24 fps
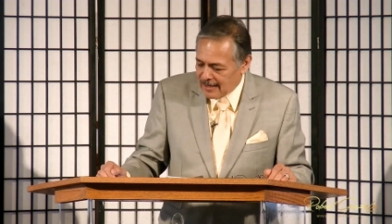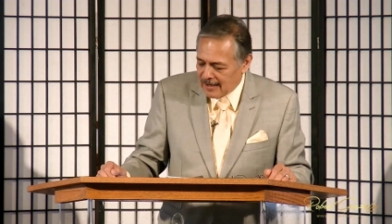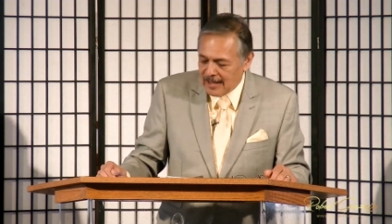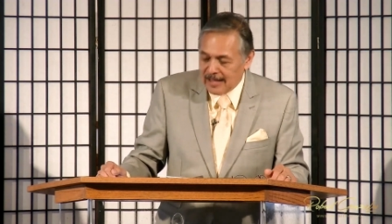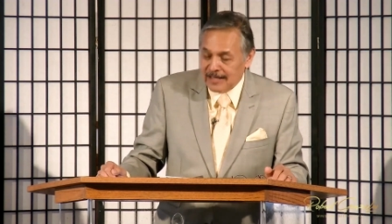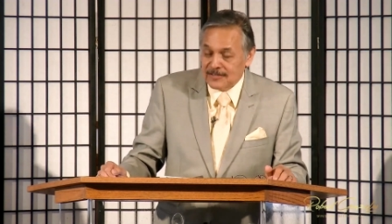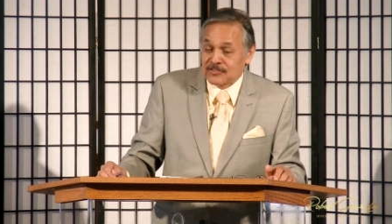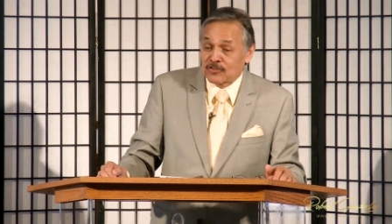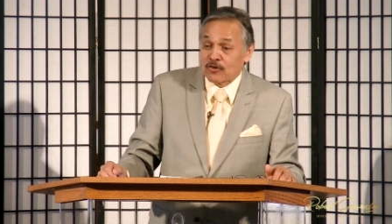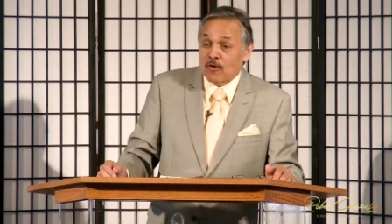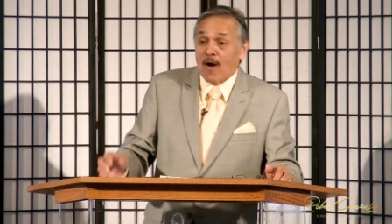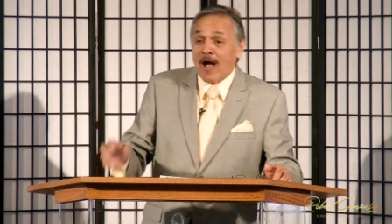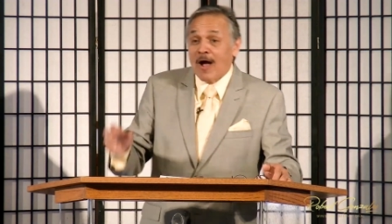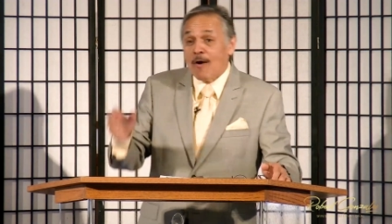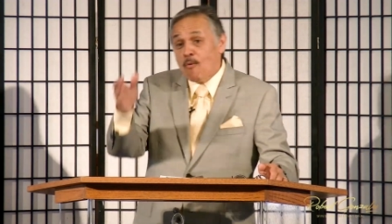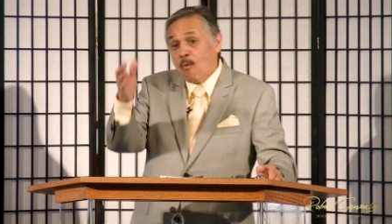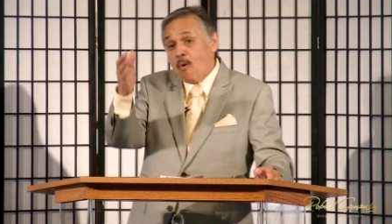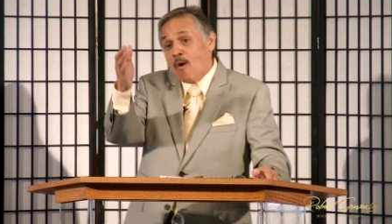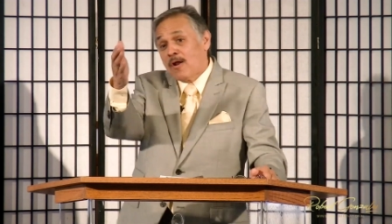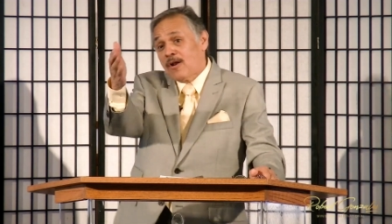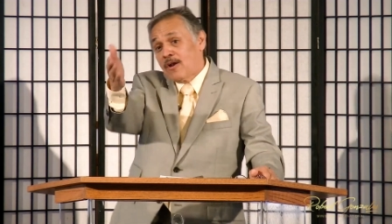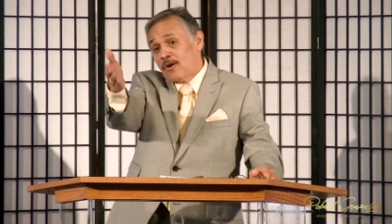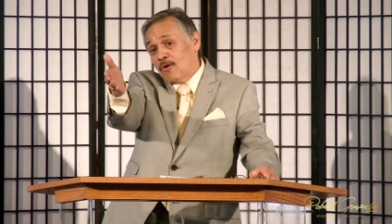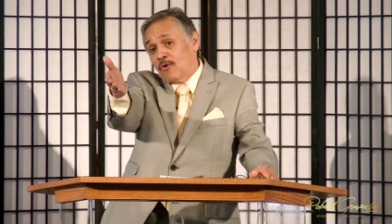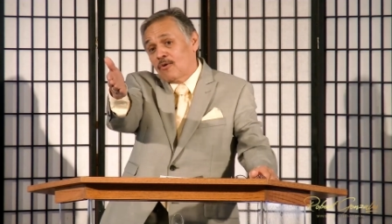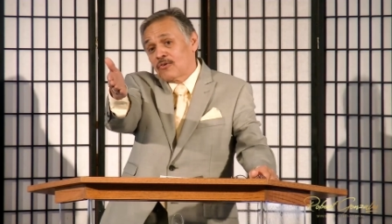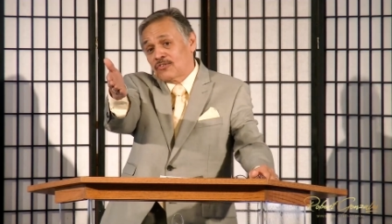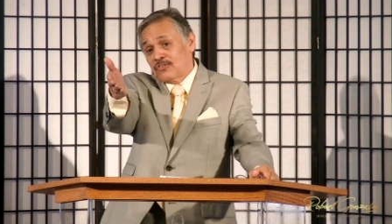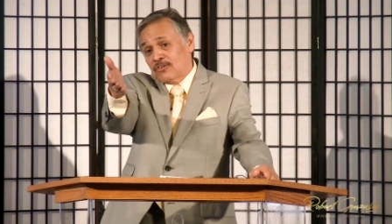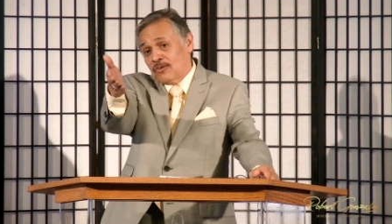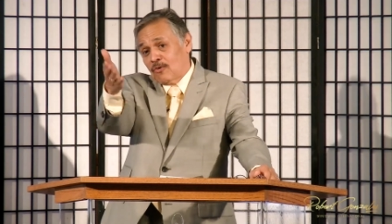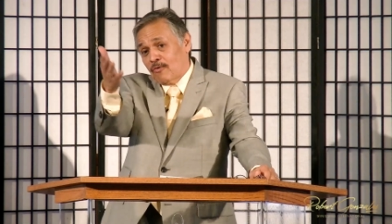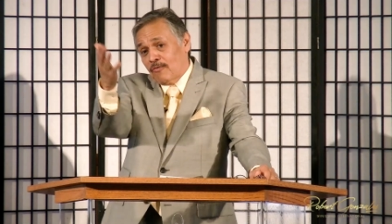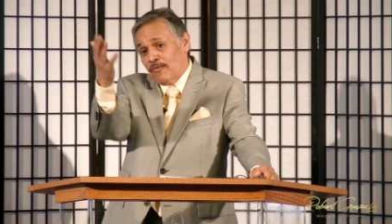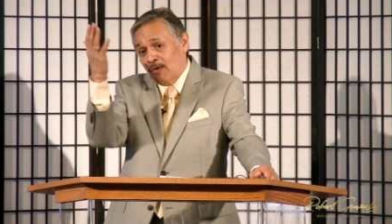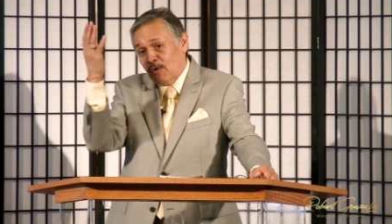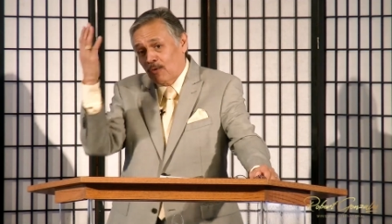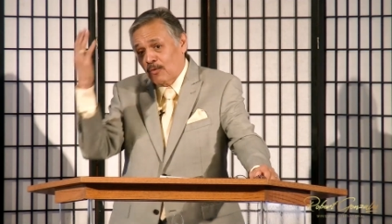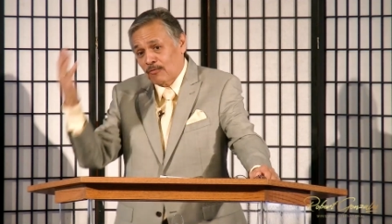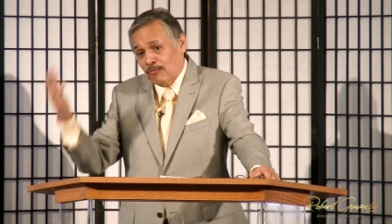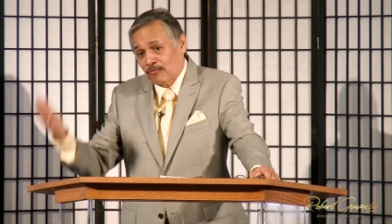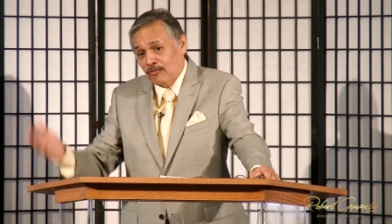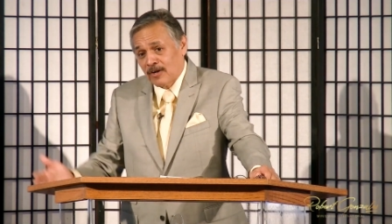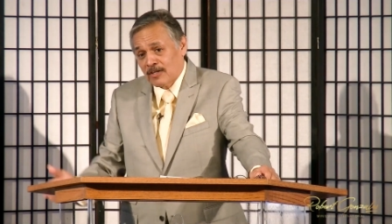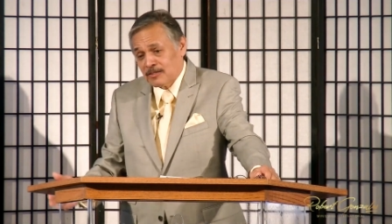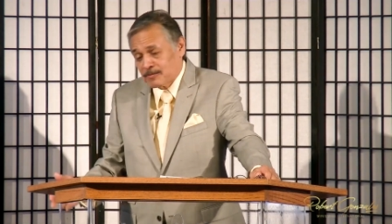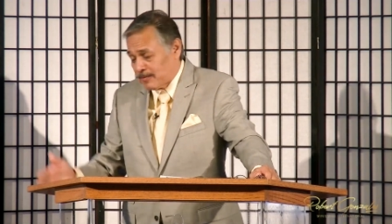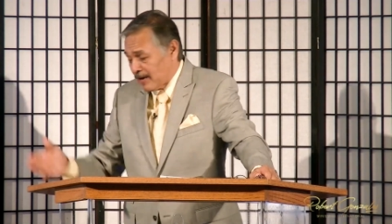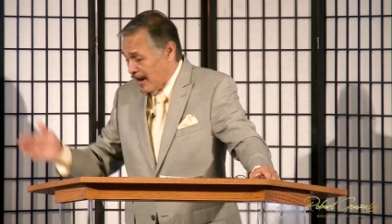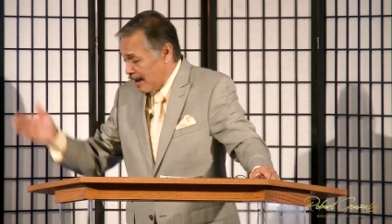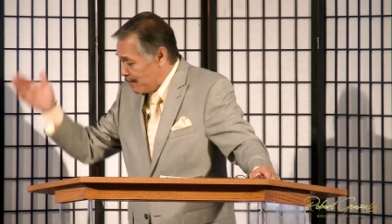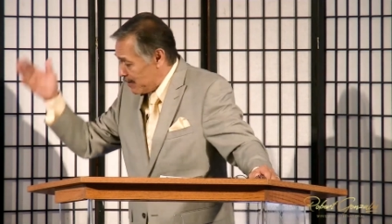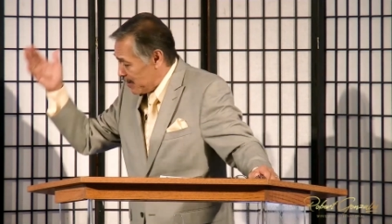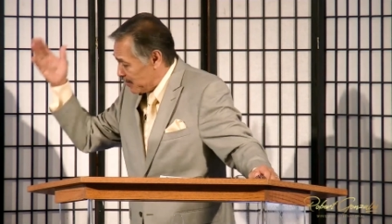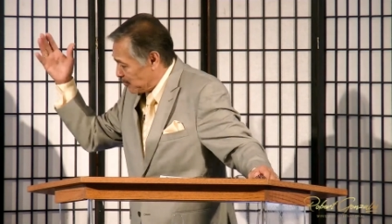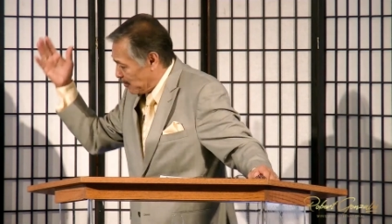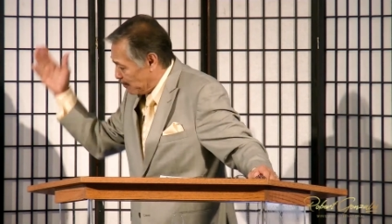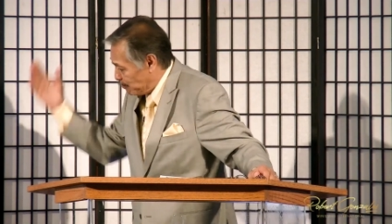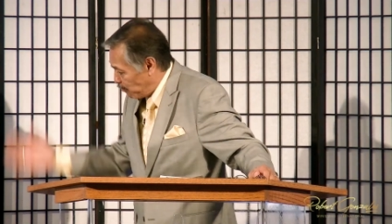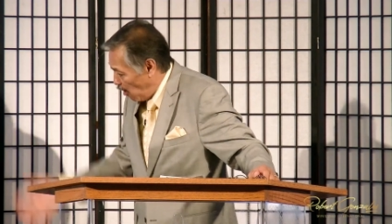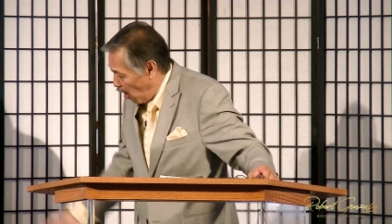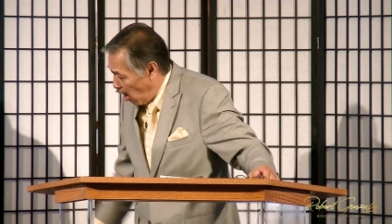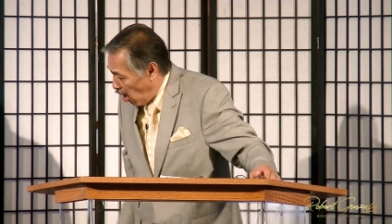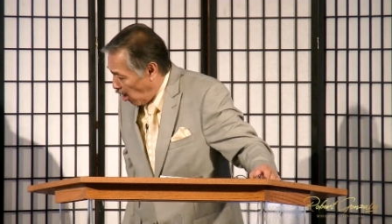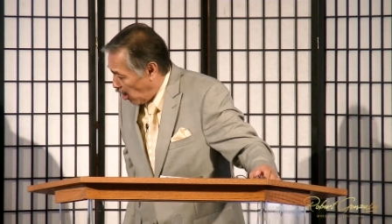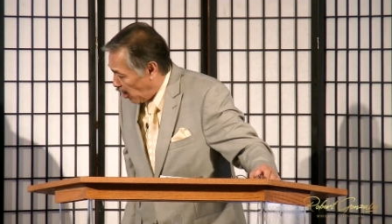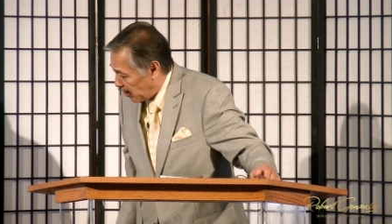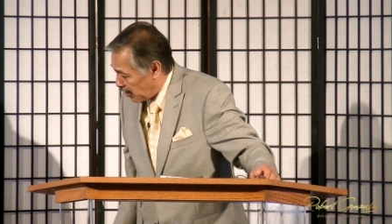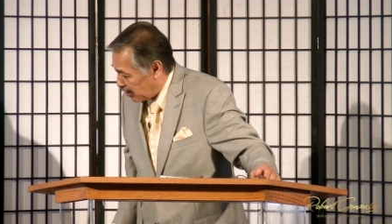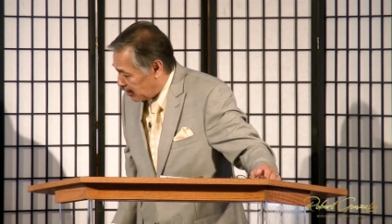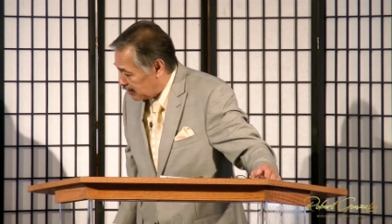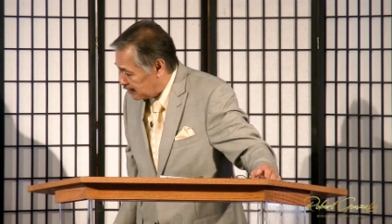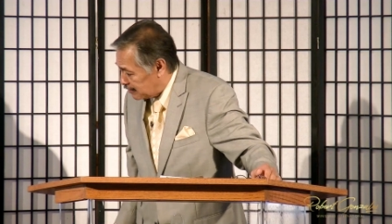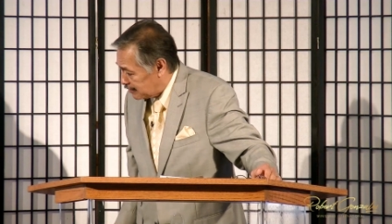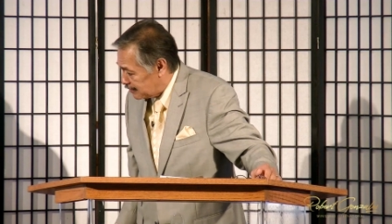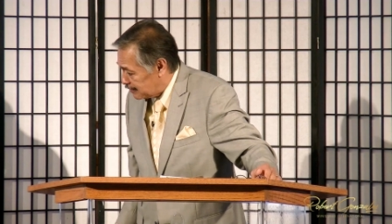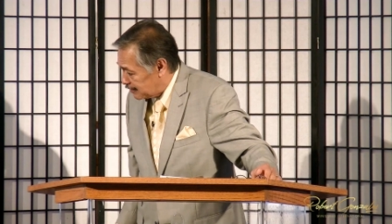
And so I wanted to go sit over there with friends, but I'm at the bar.